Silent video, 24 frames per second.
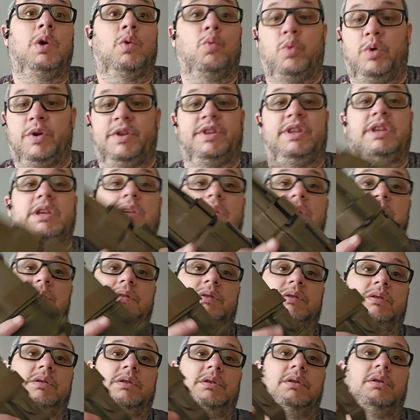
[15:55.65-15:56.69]
With
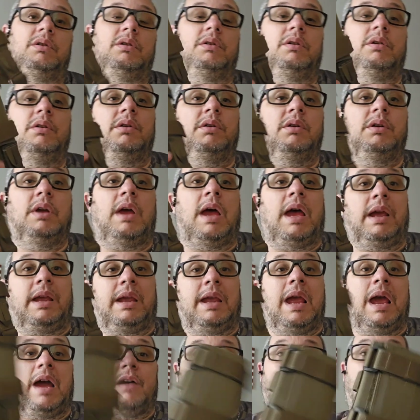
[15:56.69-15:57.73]
these, I
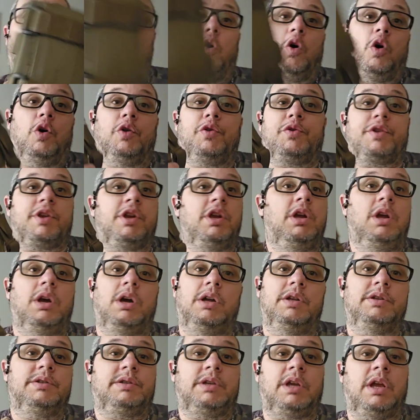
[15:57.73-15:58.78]
can have all 3
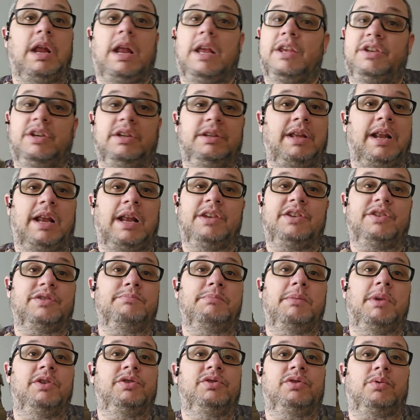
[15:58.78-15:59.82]
guns that I just
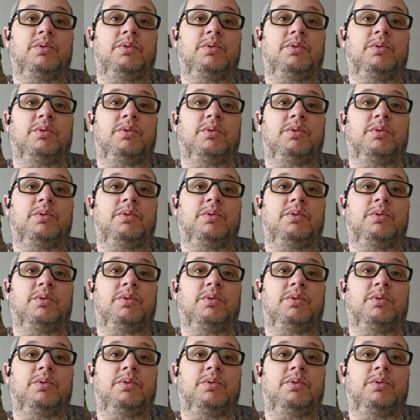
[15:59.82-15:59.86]
mentioned